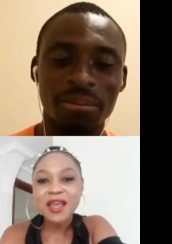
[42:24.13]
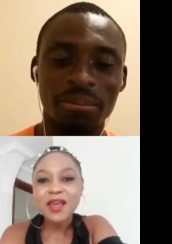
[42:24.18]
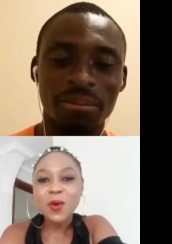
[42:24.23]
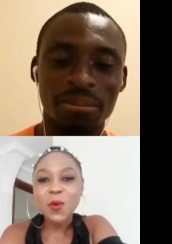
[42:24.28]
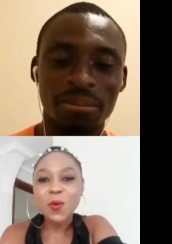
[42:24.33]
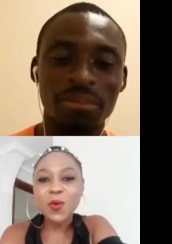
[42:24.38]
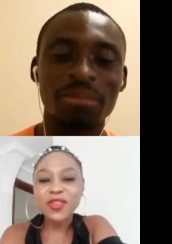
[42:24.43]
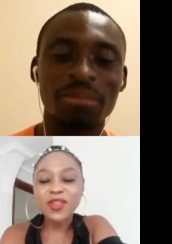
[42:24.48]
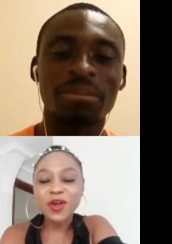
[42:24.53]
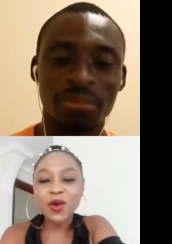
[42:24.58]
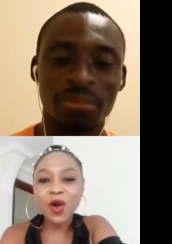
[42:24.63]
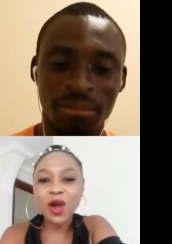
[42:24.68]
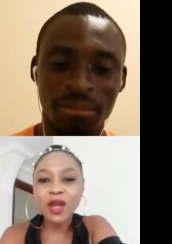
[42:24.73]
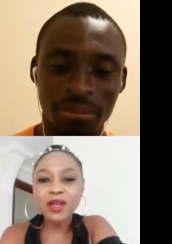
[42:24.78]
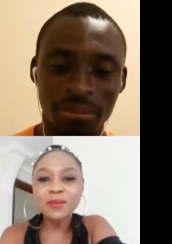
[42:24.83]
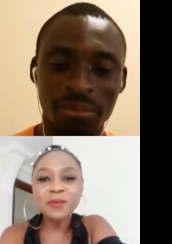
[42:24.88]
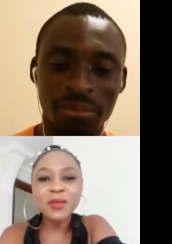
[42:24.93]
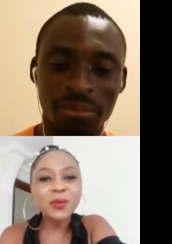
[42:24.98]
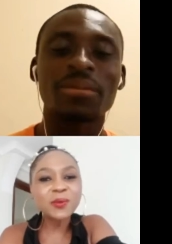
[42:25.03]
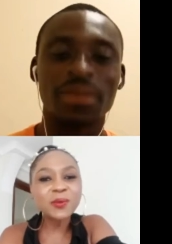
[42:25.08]
Speaker 1: With the mm,
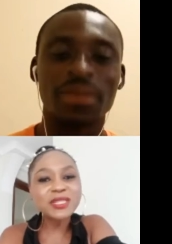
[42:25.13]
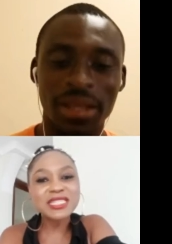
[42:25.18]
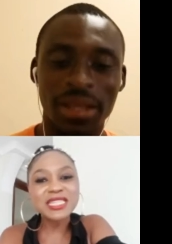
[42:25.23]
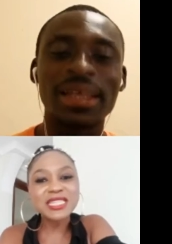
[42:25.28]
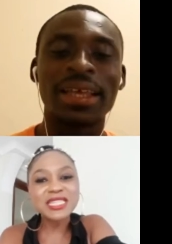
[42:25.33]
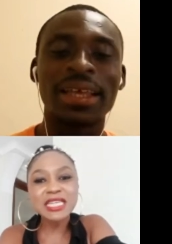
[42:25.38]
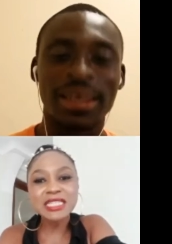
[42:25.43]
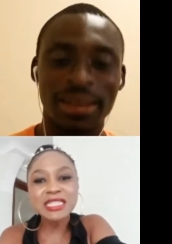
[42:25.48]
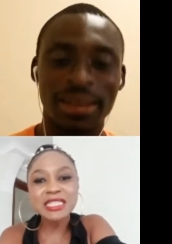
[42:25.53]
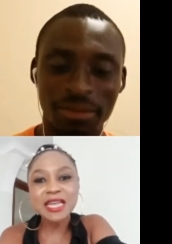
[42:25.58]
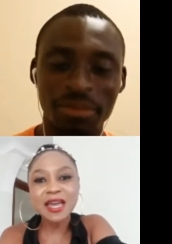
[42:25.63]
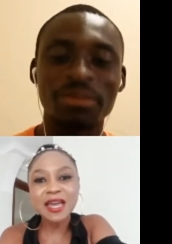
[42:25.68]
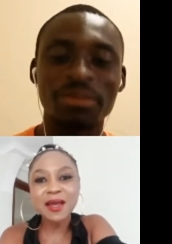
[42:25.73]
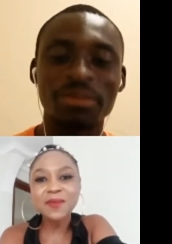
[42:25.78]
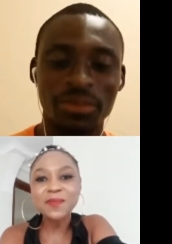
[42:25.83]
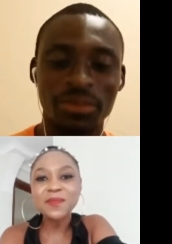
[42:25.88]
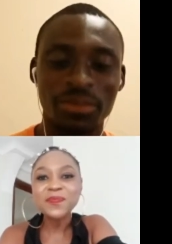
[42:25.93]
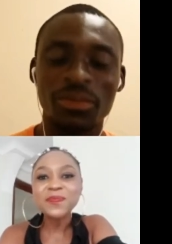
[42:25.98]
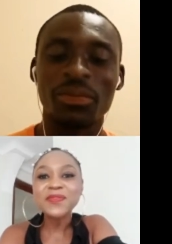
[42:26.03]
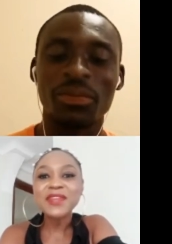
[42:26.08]
column, it was yes. easier.
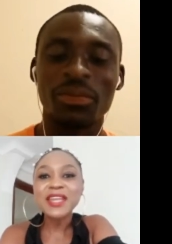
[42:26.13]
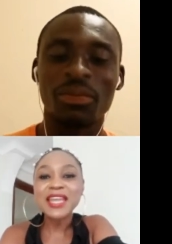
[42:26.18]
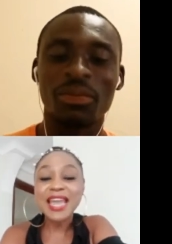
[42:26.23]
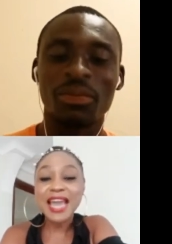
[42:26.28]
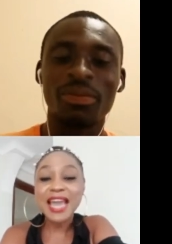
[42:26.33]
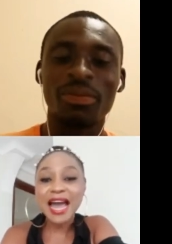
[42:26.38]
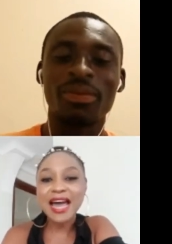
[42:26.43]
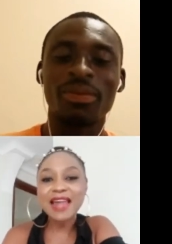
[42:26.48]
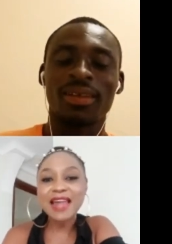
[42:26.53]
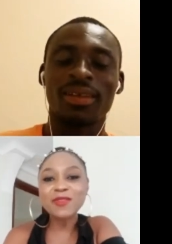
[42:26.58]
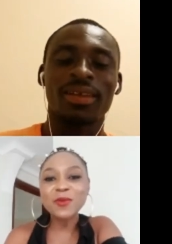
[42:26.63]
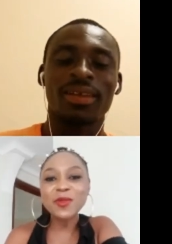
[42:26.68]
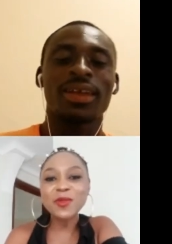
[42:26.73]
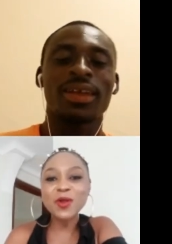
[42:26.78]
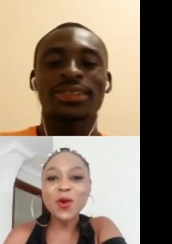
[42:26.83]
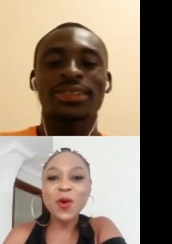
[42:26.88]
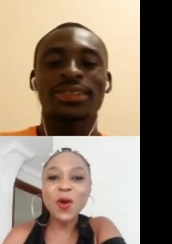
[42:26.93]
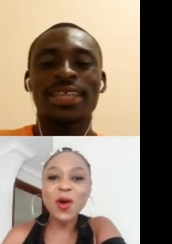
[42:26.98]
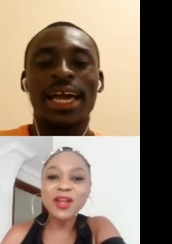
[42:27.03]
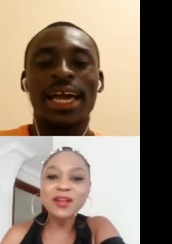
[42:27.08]
Yeah, with the
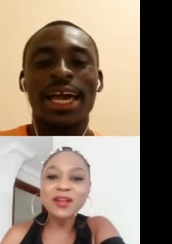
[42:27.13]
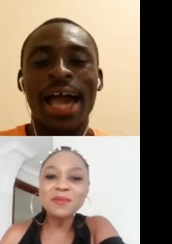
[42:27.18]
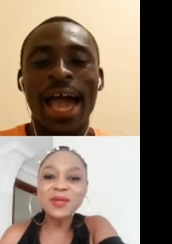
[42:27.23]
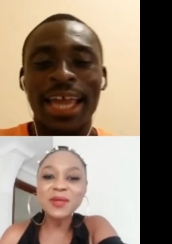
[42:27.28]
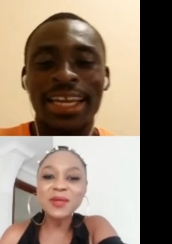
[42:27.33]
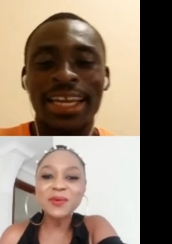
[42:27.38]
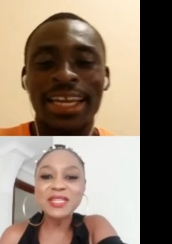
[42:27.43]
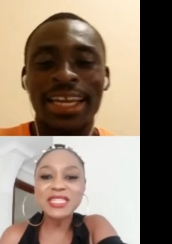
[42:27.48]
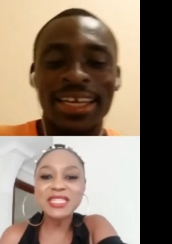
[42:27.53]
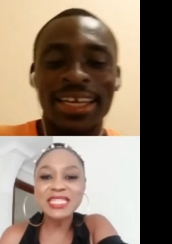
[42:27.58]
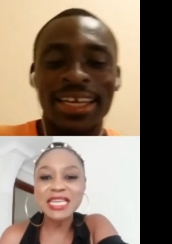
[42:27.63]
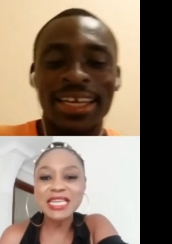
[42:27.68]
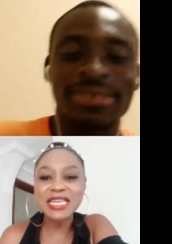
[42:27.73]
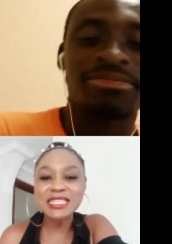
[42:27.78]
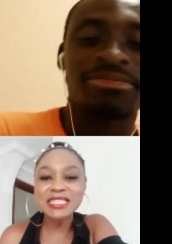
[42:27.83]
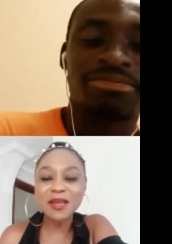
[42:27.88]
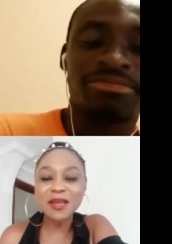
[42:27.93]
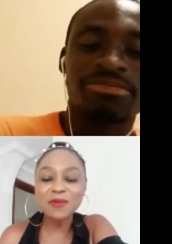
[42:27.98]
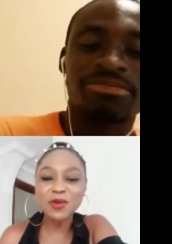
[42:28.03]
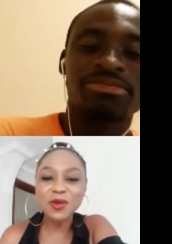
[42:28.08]
column, it was
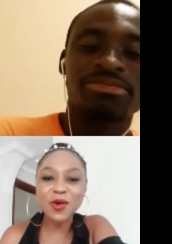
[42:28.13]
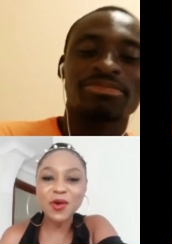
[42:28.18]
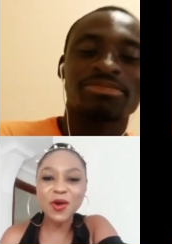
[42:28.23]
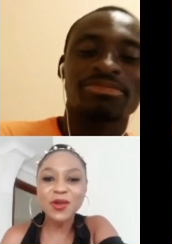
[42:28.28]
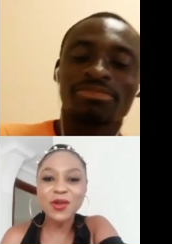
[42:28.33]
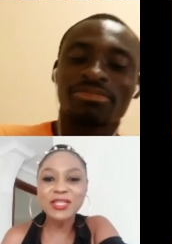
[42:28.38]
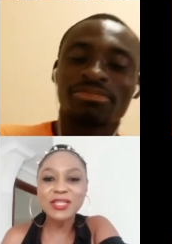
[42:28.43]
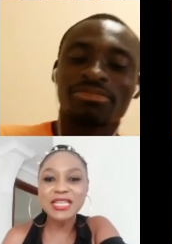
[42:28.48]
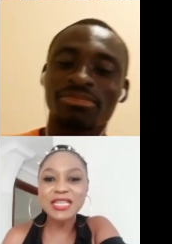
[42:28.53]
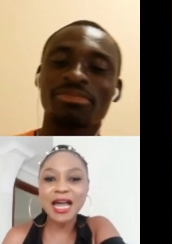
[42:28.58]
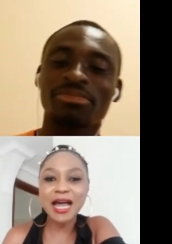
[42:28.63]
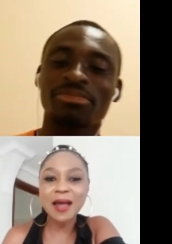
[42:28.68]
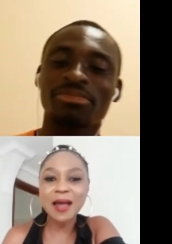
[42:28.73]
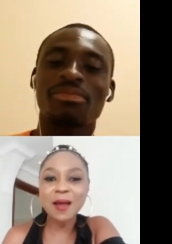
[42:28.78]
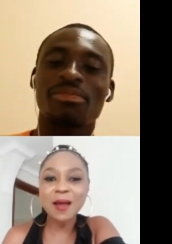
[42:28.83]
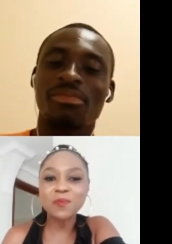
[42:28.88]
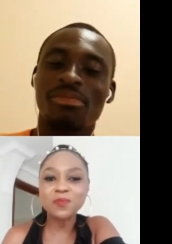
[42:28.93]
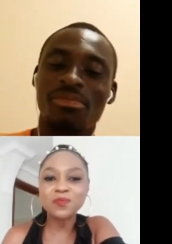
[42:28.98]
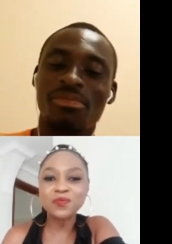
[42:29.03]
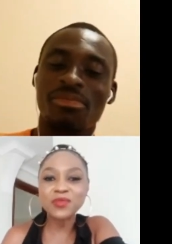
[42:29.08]
easier because
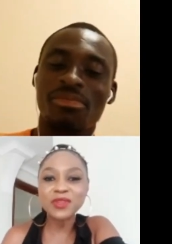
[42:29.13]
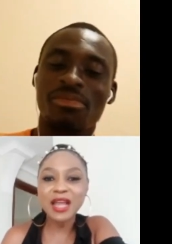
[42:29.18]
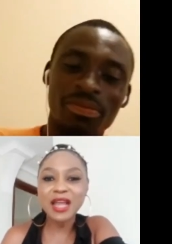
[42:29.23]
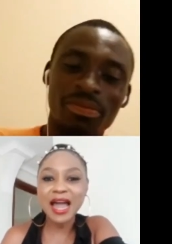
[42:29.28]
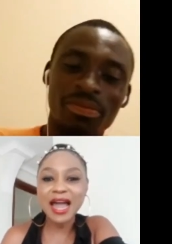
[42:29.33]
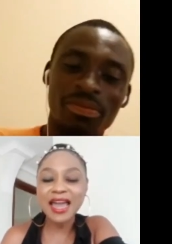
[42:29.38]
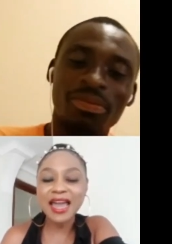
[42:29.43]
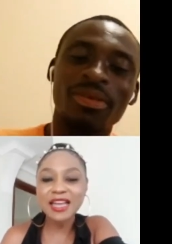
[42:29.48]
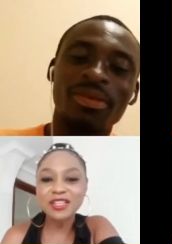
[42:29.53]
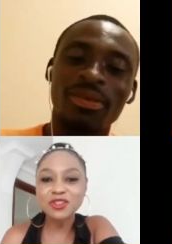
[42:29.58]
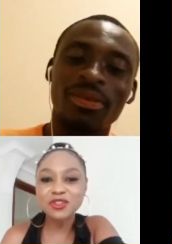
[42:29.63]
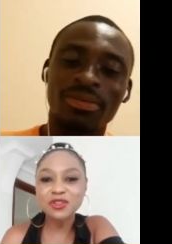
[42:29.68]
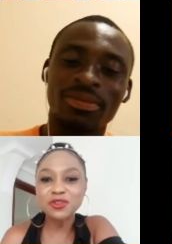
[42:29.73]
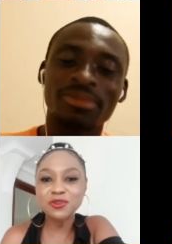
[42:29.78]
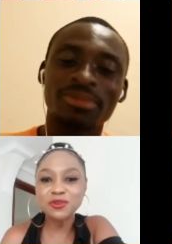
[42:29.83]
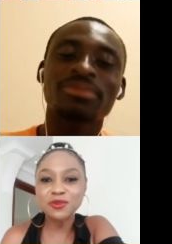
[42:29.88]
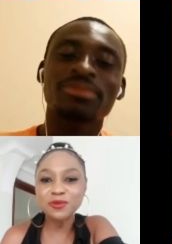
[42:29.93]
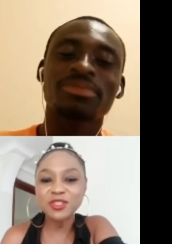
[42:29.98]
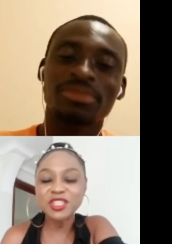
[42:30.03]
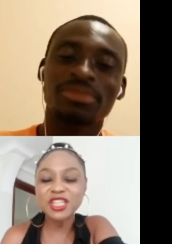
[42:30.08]
um, I had
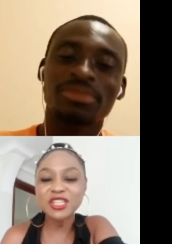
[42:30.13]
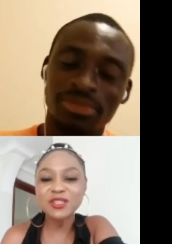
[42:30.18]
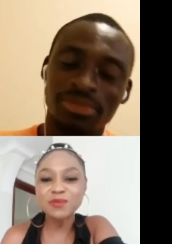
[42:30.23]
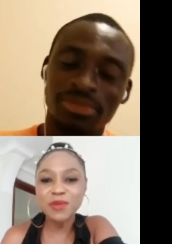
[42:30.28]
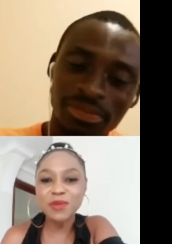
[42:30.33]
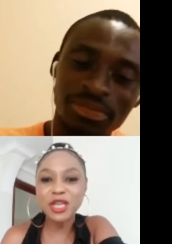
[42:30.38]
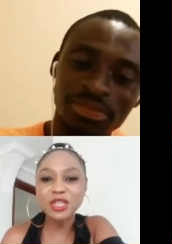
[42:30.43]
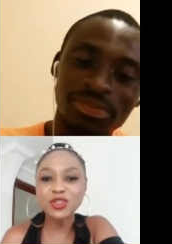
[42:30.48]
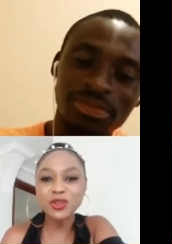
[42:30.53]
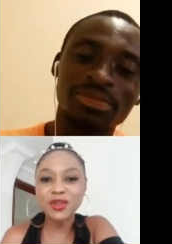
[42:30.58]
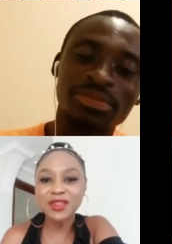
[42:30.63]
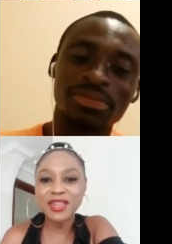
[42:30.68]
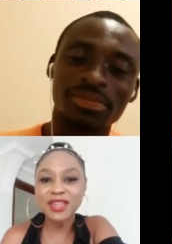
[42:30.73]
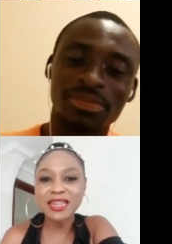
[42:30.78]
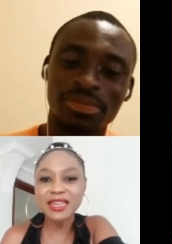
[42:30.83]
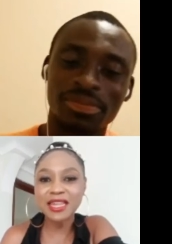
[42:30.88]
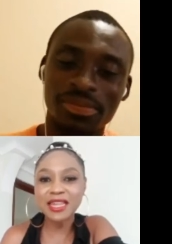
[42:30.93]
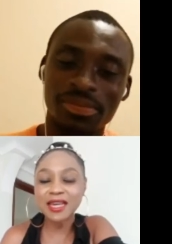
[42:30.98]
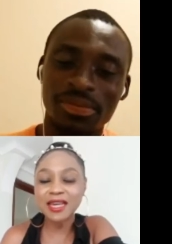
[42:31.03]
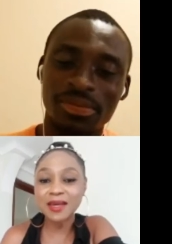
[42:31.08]
to just make sure that
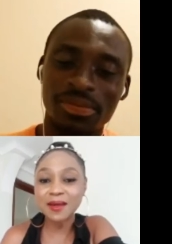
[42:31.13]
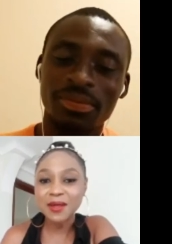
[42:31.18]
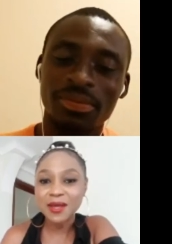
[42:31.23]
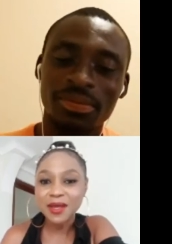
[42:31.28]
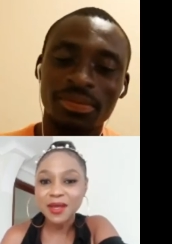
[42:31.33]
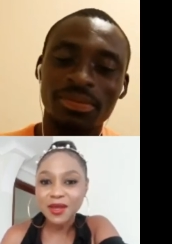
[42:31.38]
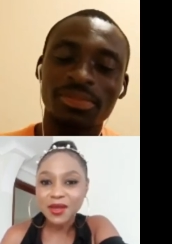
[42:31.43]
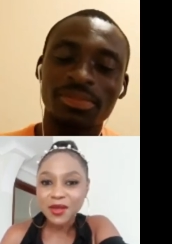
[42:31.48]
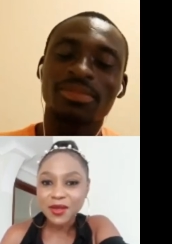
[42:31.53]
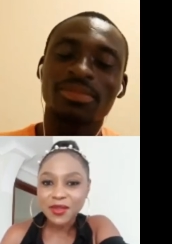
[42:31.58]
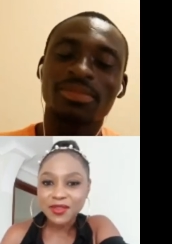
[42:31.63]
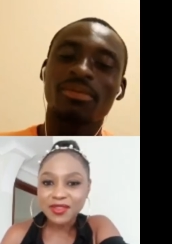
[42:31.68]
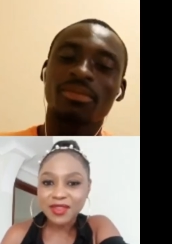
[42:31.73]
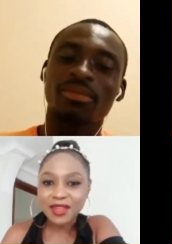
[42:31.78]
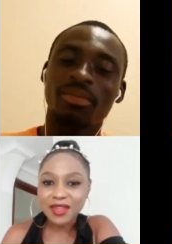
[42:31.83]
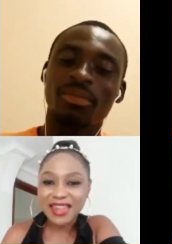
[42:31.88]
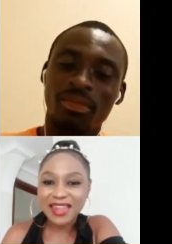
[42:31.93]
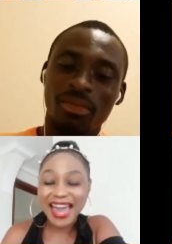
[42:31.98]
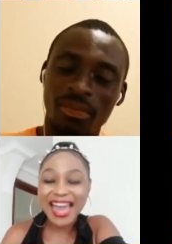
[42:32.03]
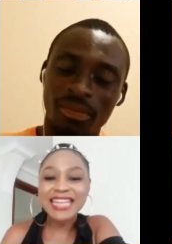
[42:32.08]
the that
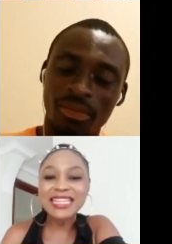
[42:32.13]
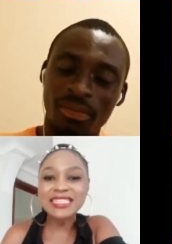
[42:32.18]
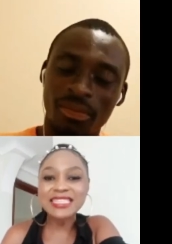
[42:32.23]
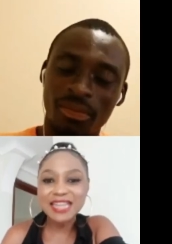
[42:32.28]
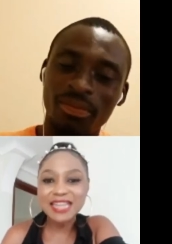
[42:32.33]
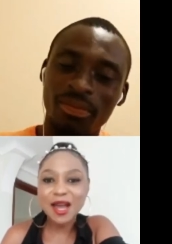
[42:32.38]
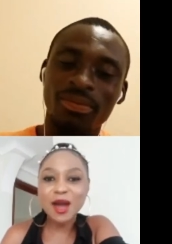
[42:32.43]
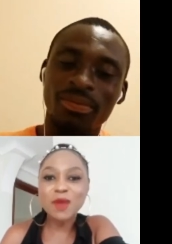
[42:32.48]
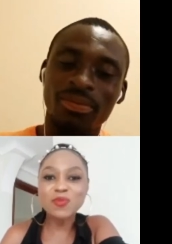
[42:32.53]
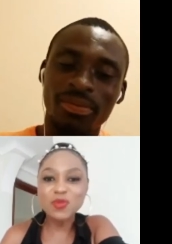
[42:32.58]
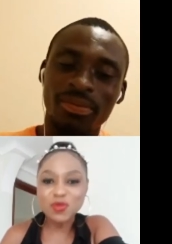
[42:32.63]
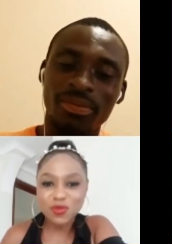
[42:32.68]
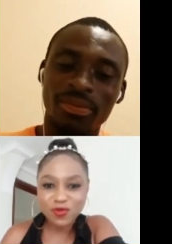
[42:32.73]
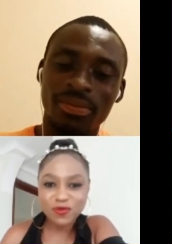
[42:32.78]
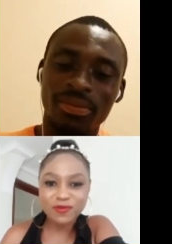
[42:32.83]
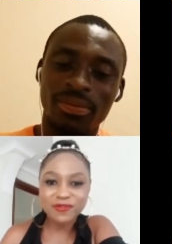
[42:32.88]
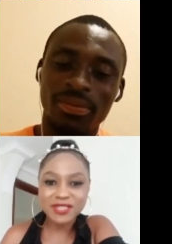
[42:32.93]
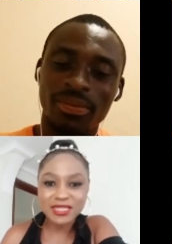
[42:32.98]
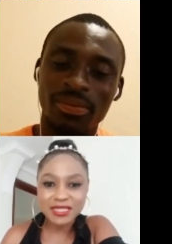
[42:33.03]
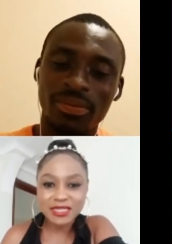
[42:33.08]
the editor
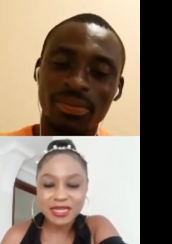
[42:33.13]
approves.